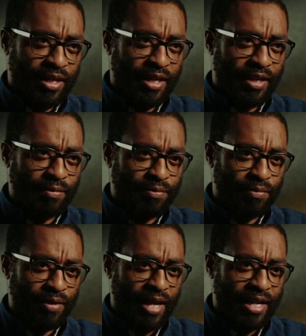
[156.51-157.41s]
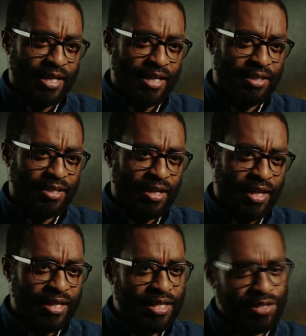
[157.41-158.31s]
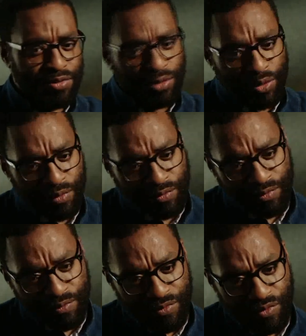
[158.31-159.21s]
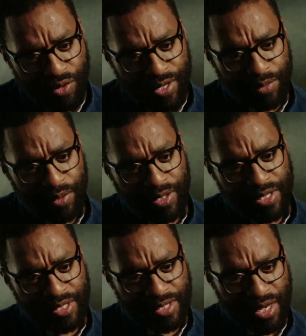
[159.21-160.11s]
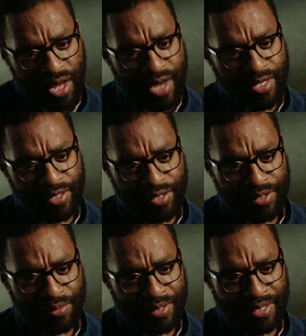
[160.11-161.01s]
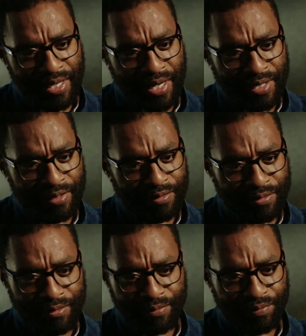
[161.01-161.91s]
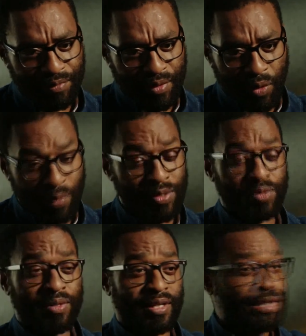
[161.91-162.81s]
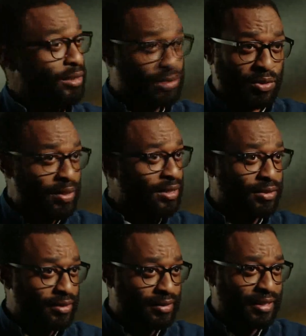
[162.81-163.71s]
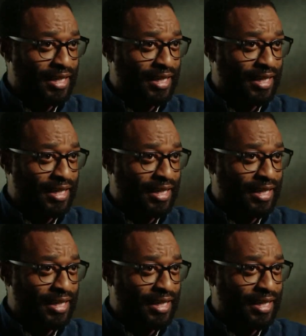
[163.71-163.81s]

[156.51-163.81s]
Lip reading: And he's sort of written with a slyness, with a kind of almost with a little twinkle,